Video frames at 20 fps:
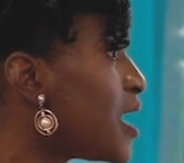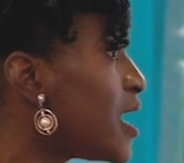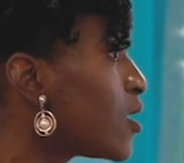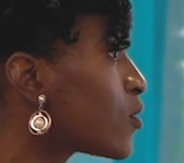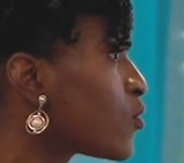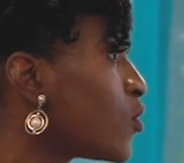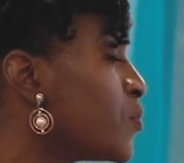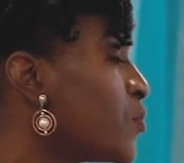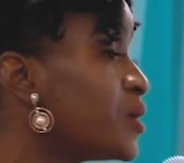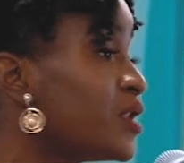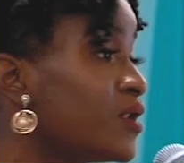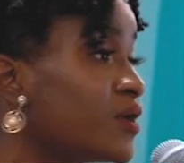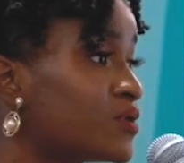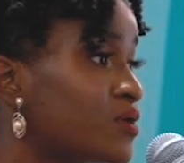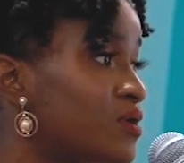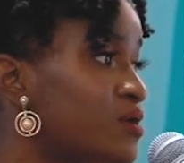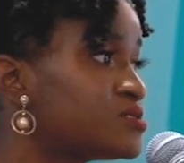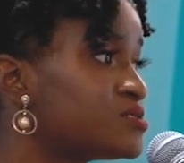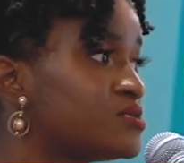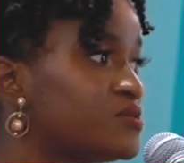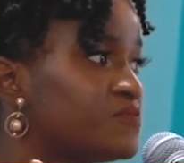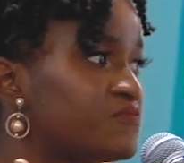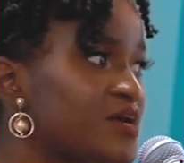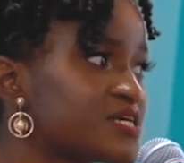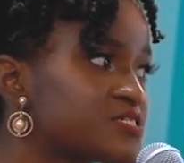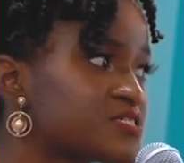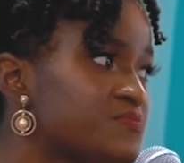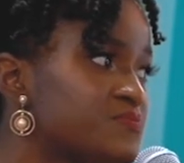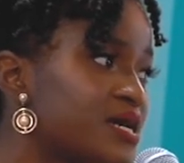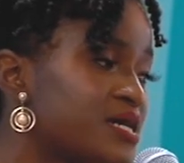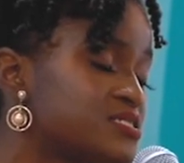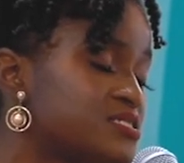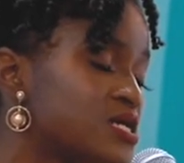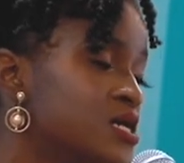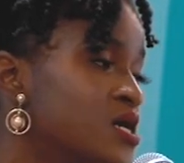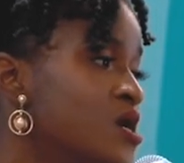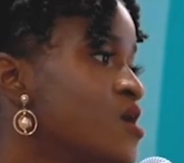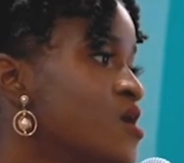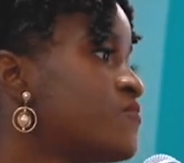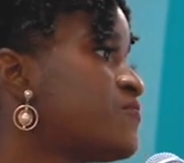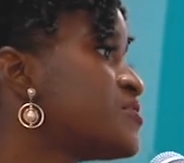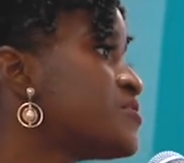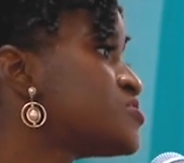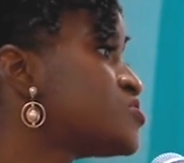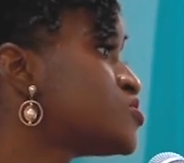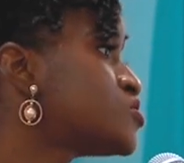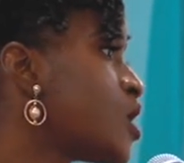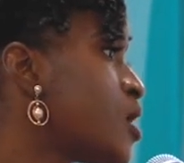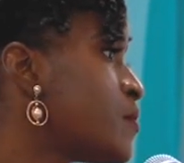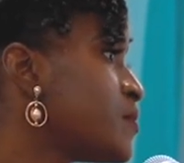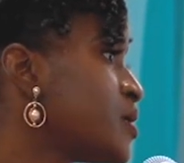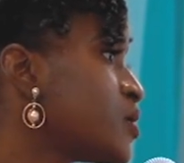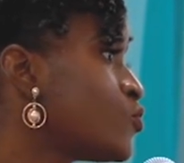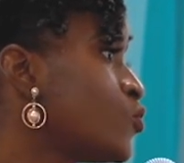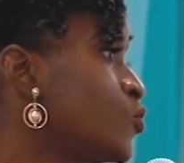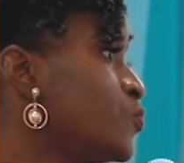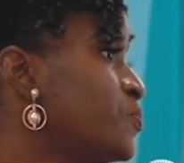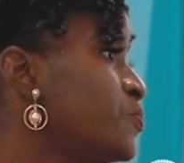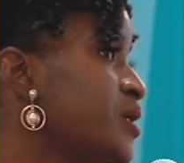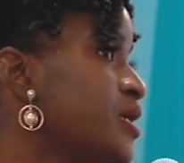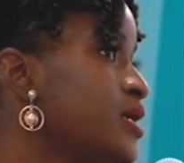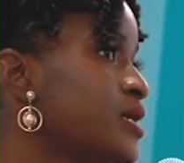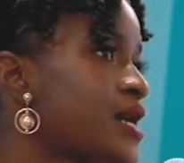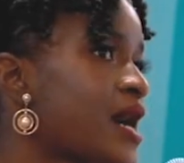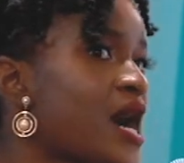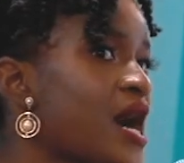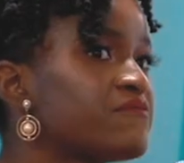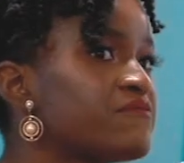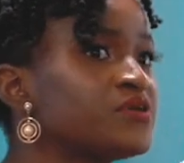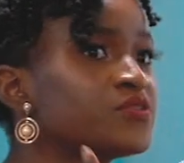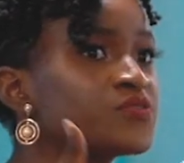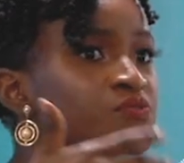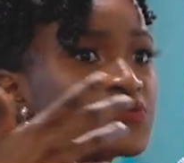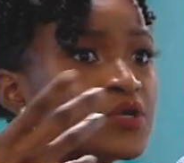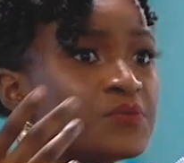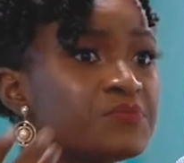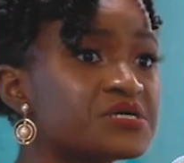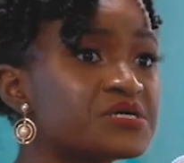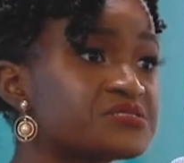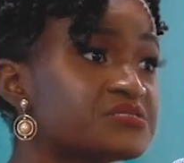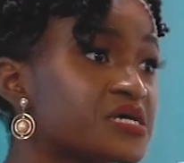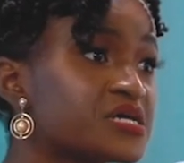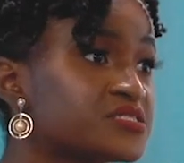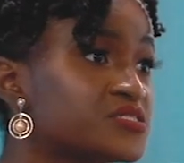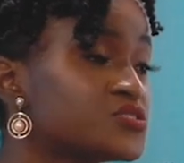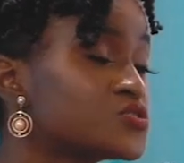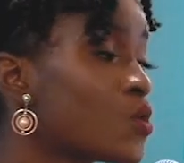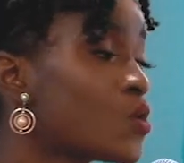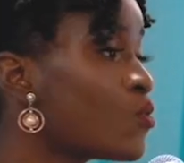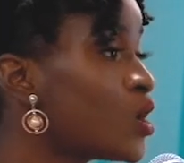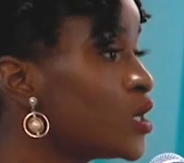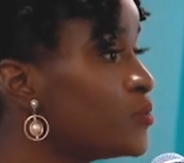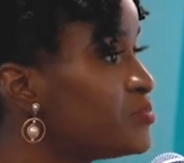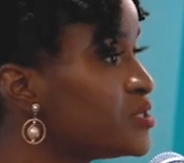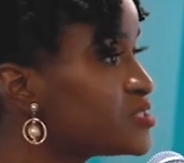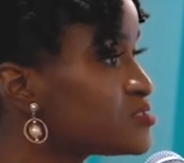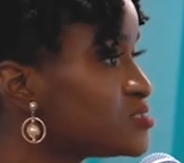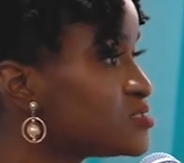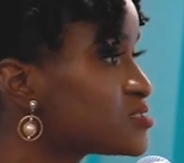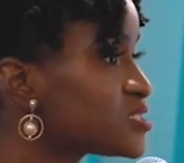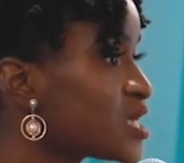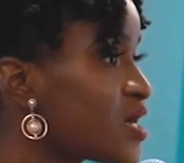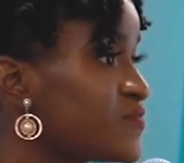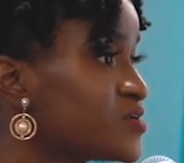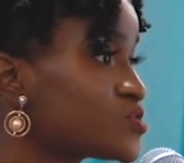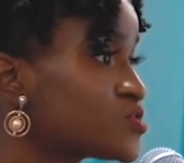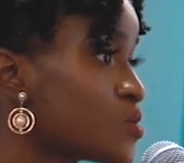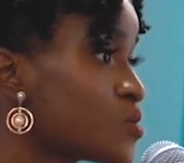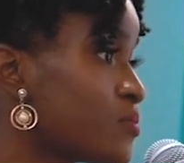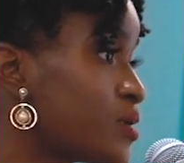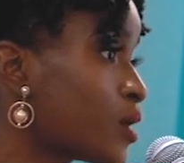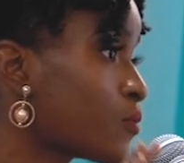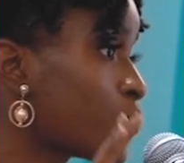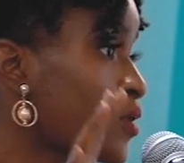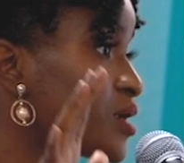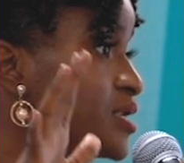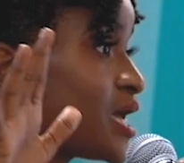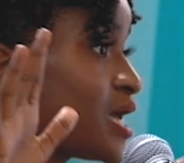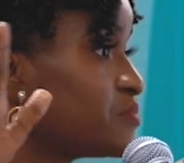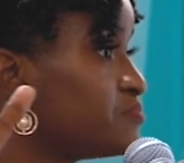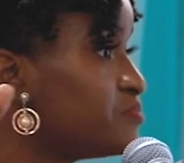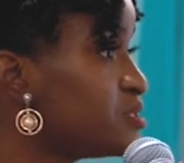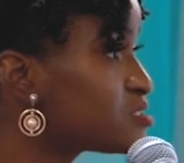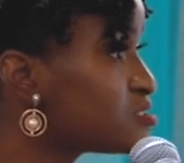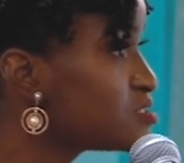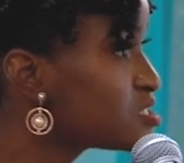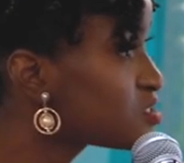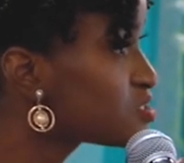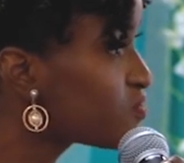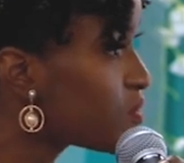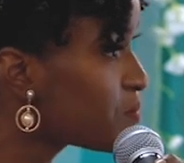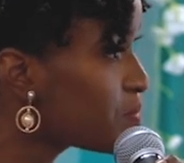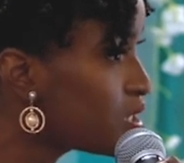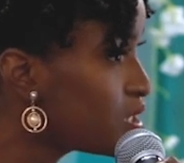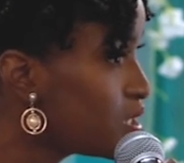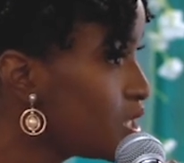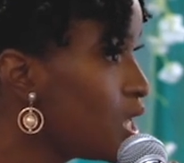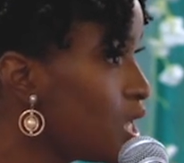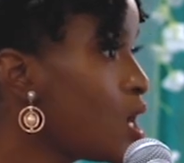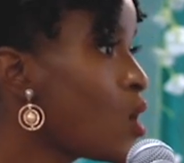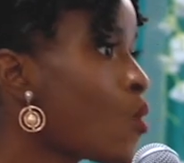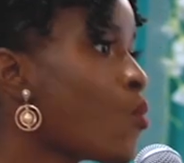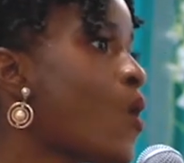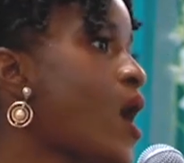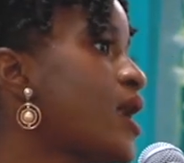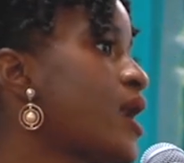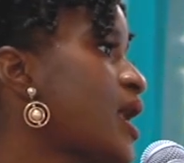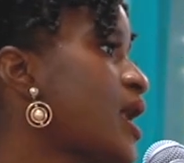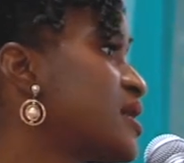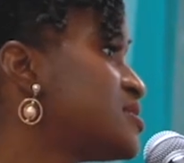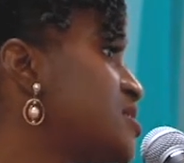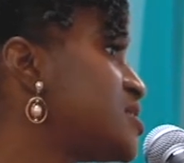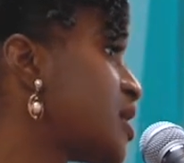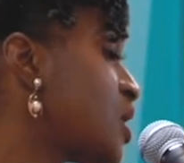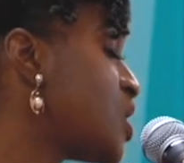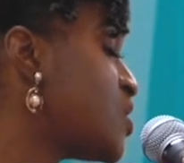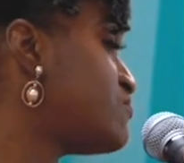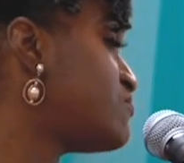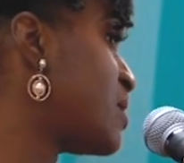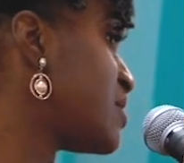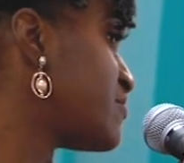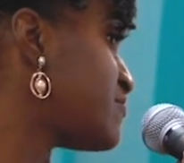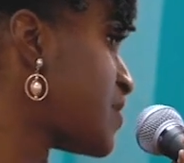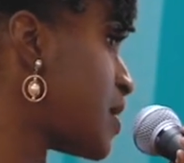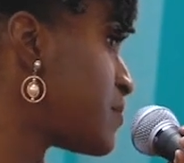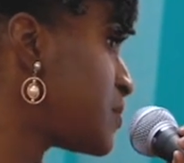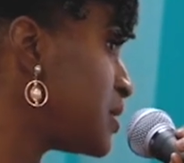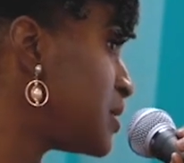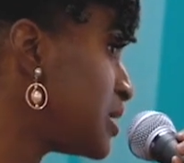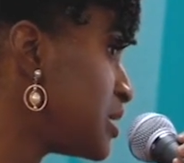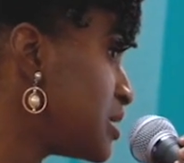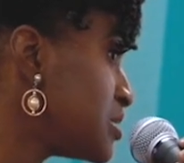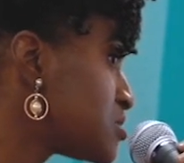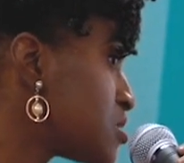or $1 million in investment. For some, it could be having 3 businesses or 1 business, having somebody run that business for me while I take care of my families.